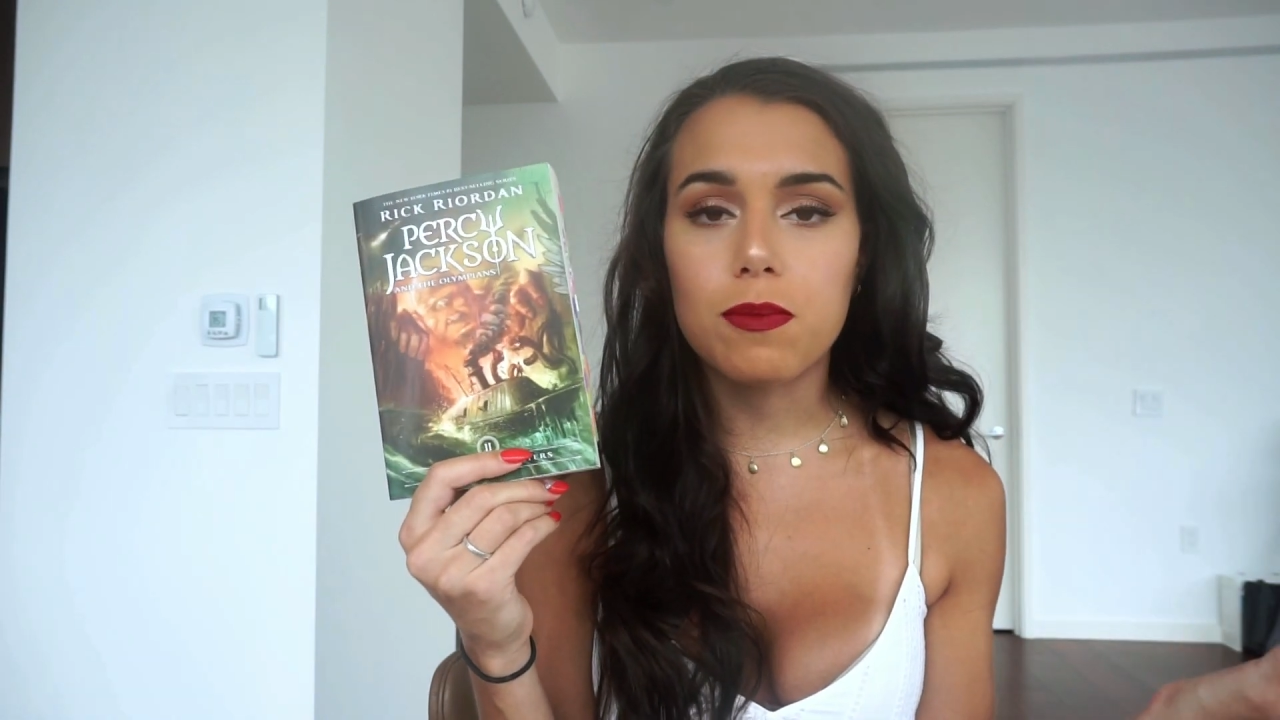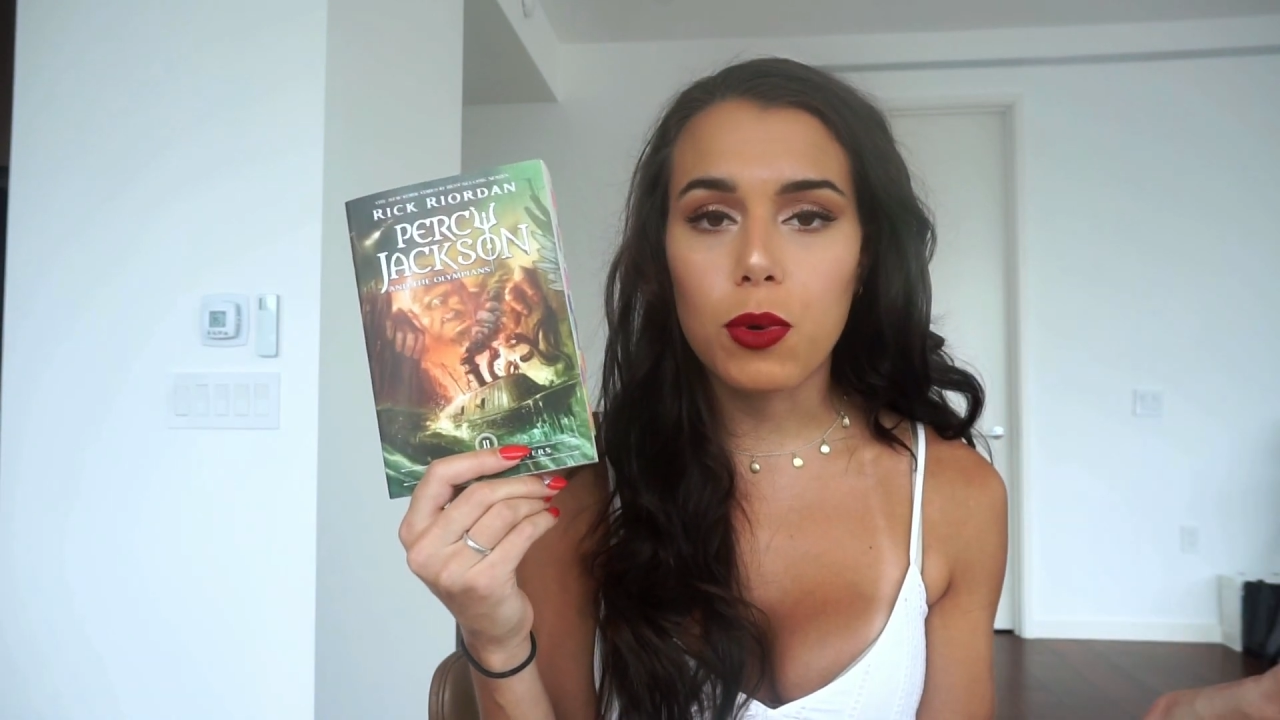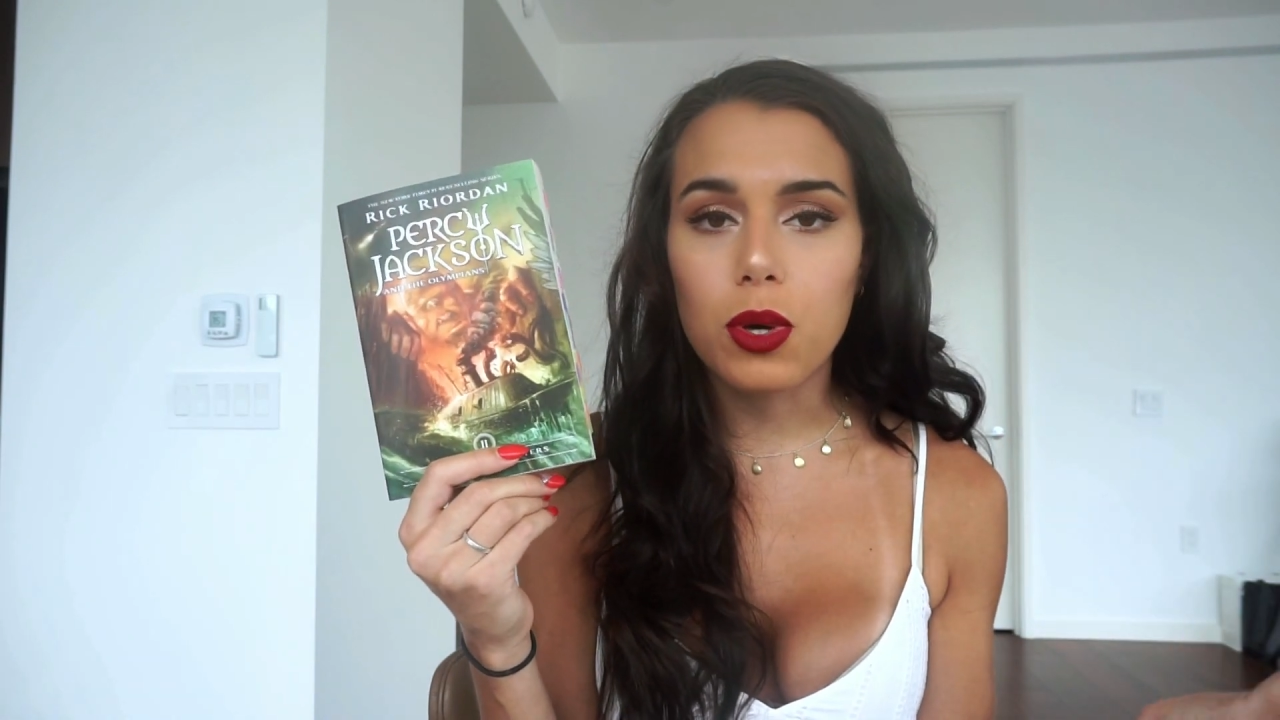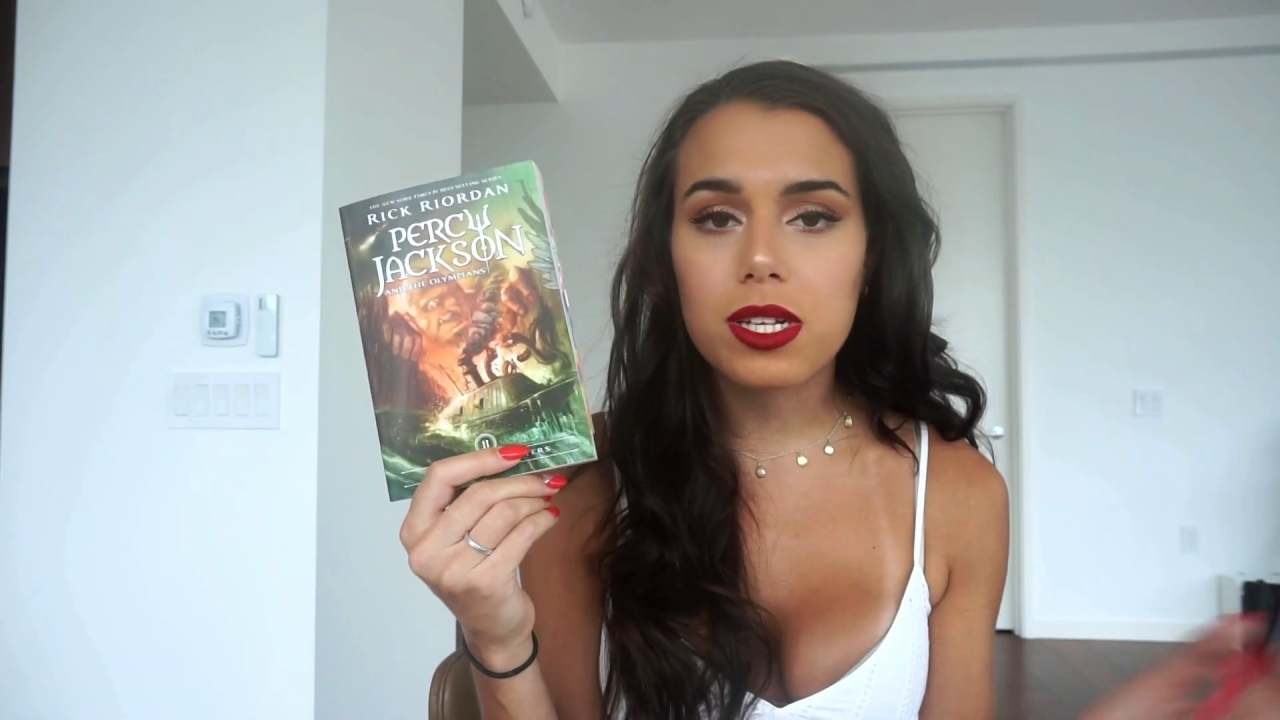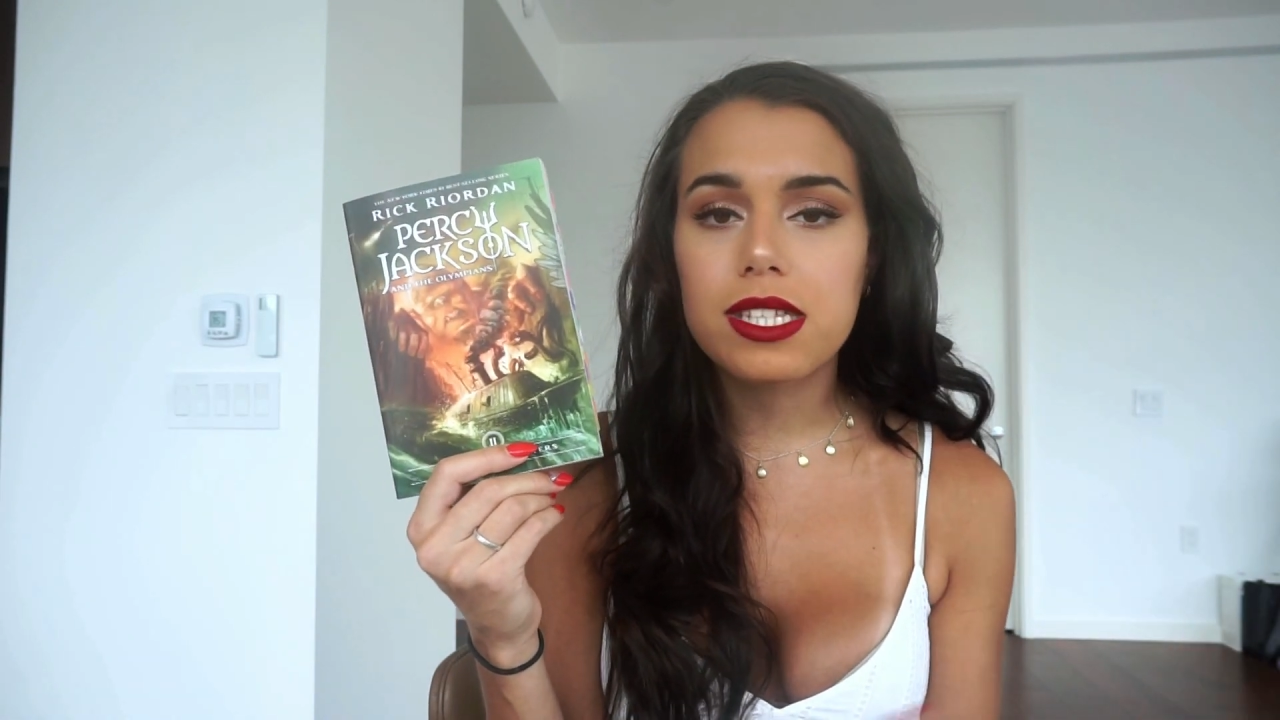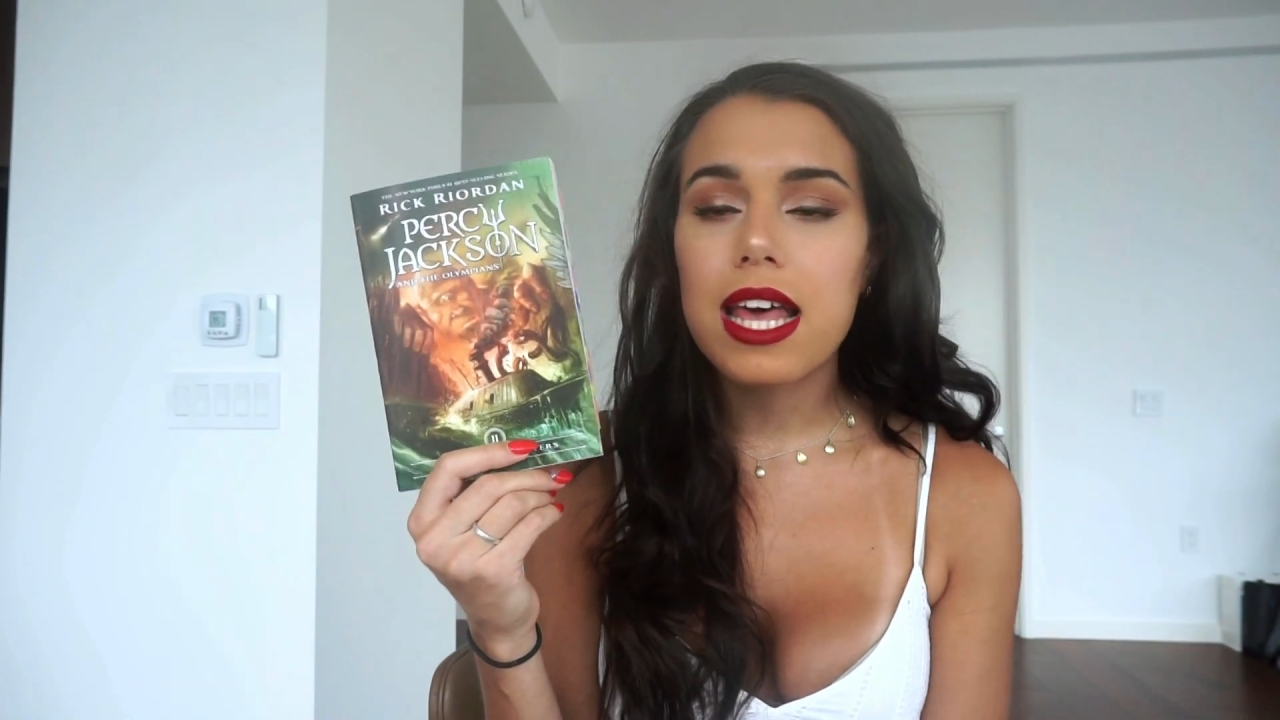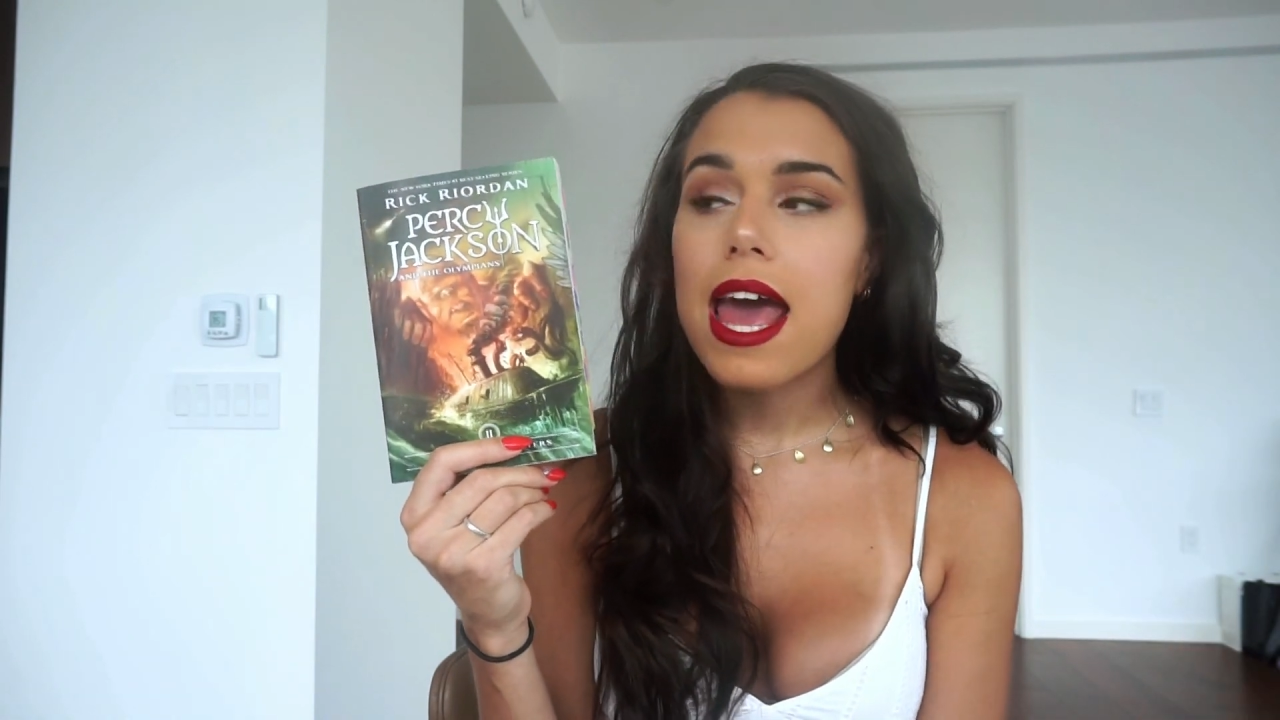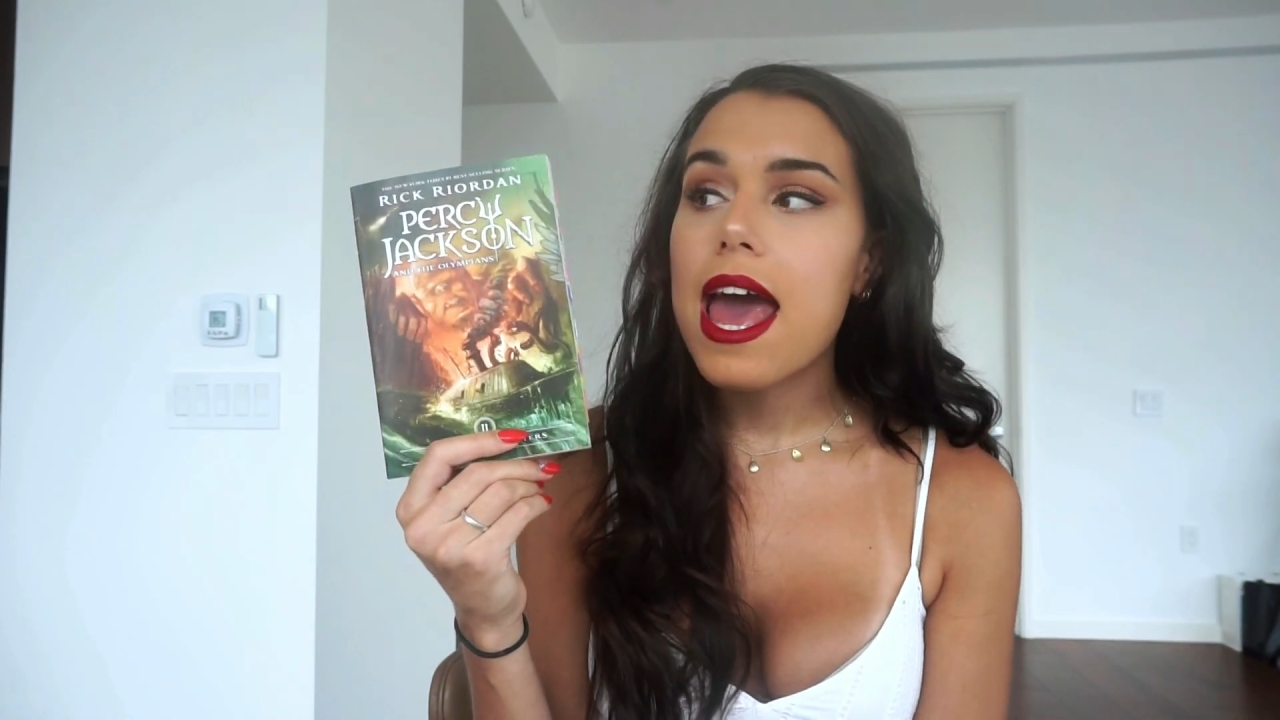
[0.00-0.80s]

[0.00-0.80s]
books,